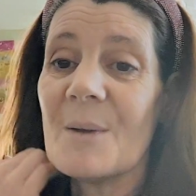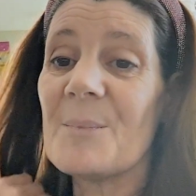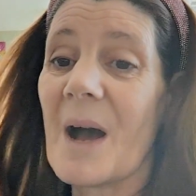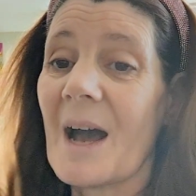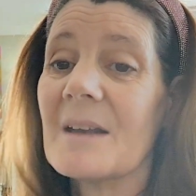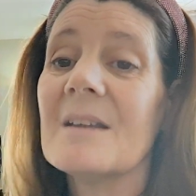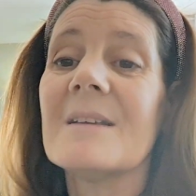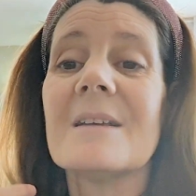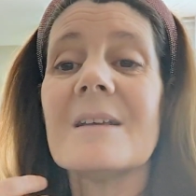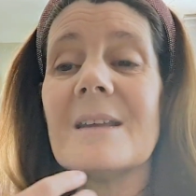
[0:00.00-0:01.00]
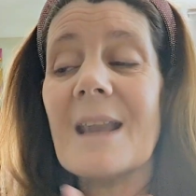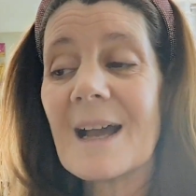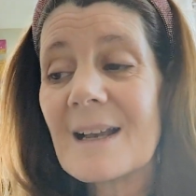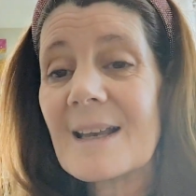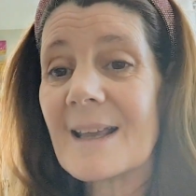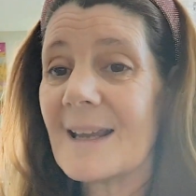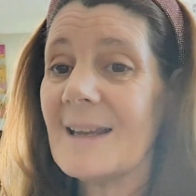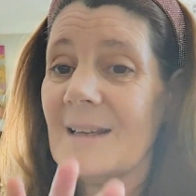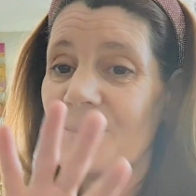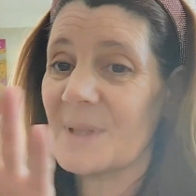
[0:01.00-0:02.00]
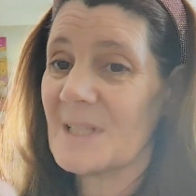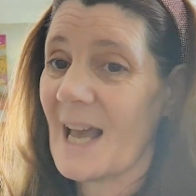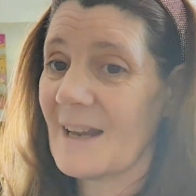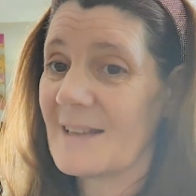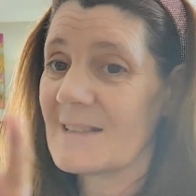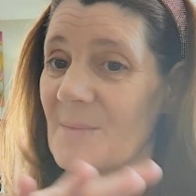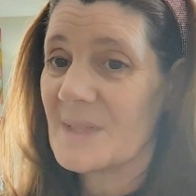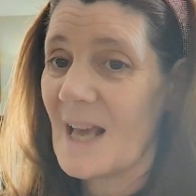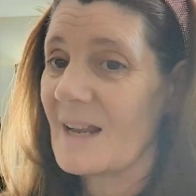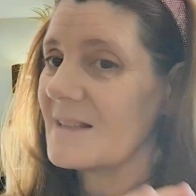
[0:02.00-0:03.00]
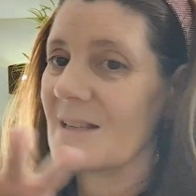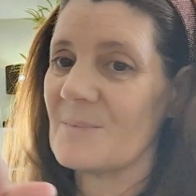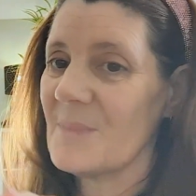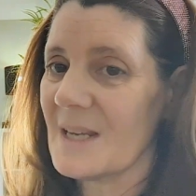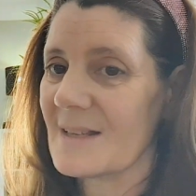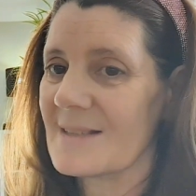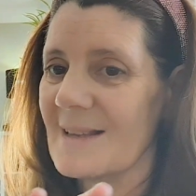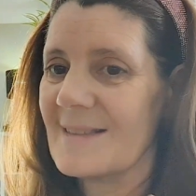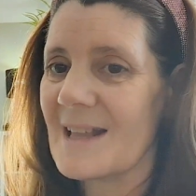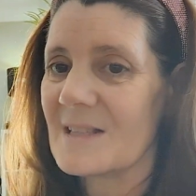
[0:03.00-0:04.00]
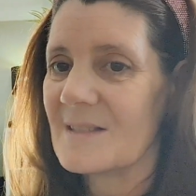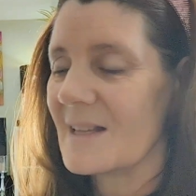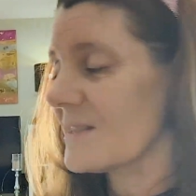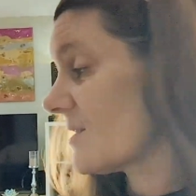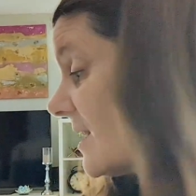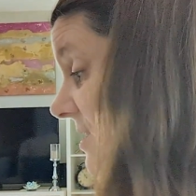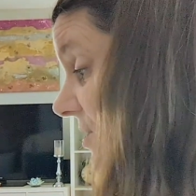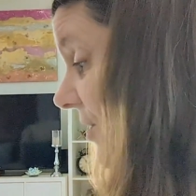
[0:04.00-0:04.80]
But luckily, metallics and metallics can mix. That's an